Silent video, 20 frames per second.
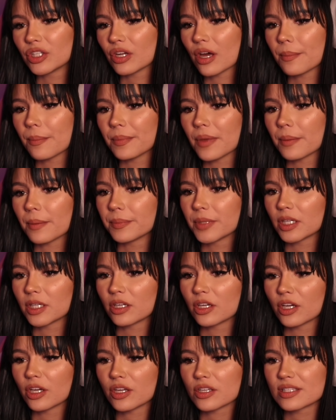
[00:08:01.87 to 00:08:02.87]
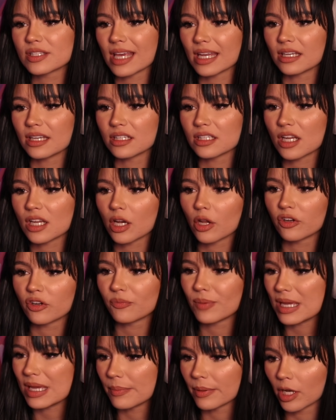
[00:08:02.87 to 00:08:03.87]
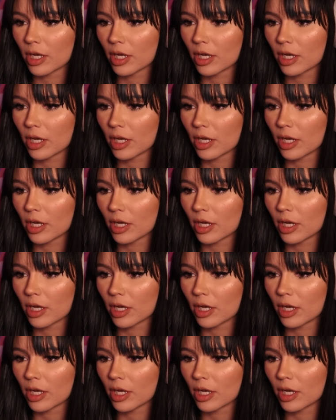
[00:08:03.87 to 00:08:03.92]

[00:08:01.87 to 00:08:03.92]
and I'm gonna send a load of people